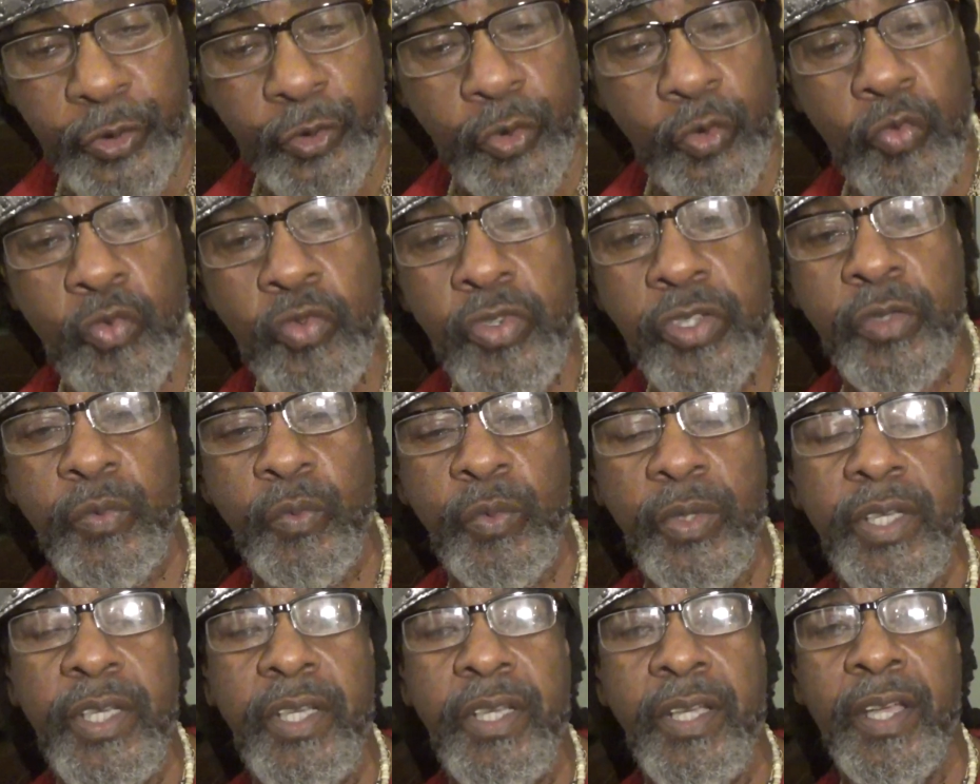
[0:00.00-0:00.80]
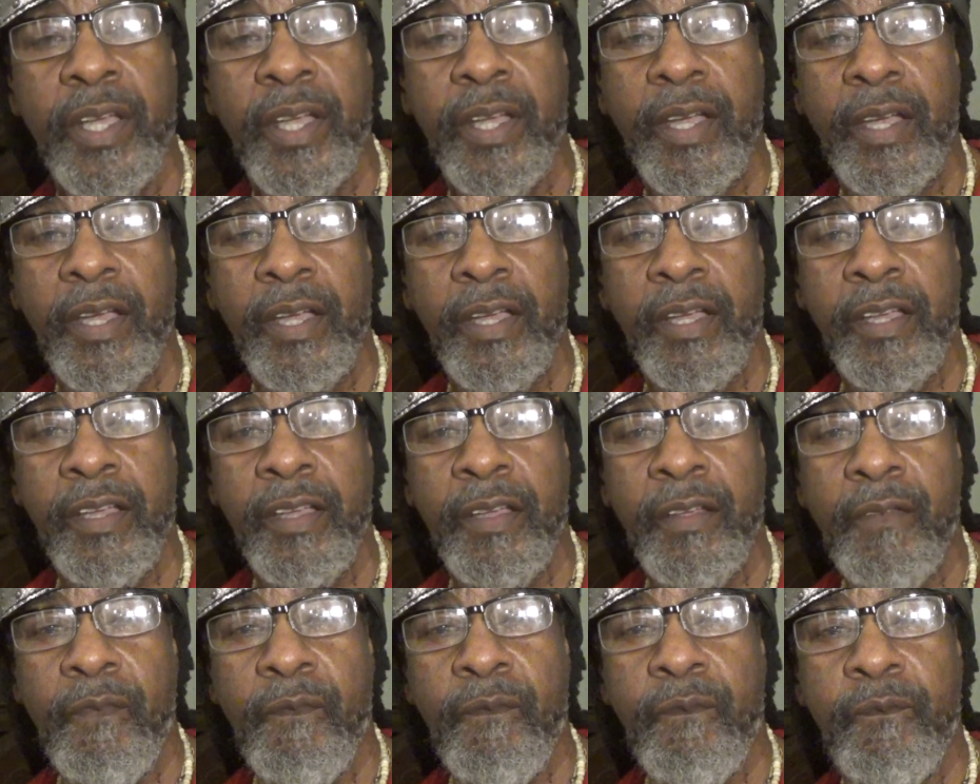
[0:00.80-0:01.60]
soon as we
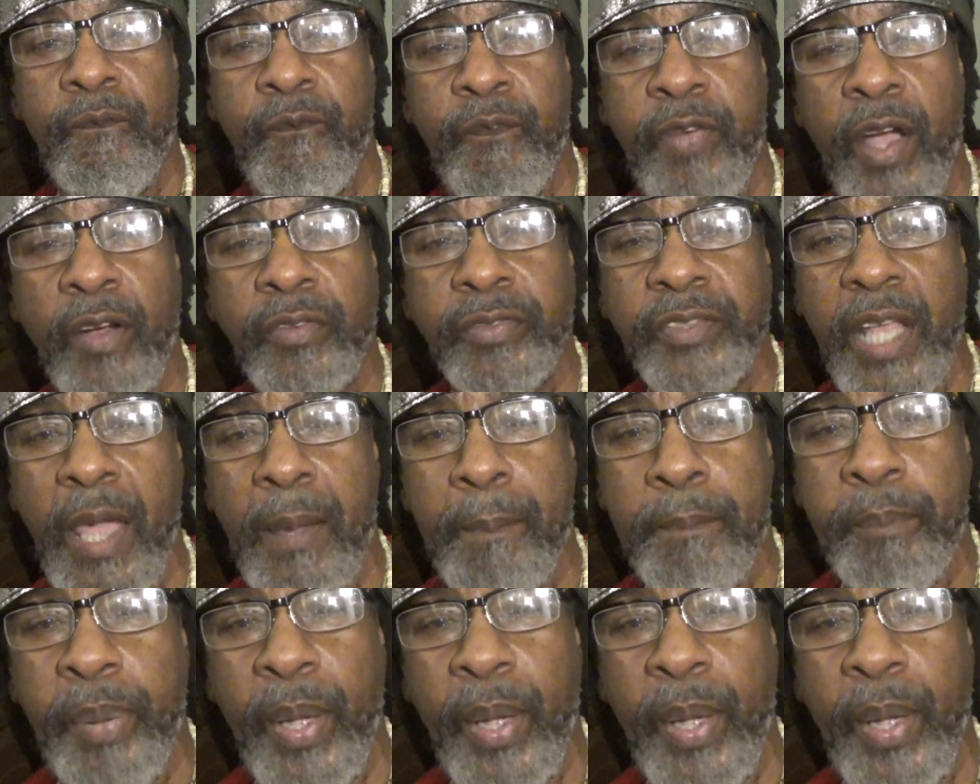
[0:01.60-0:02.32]
felt that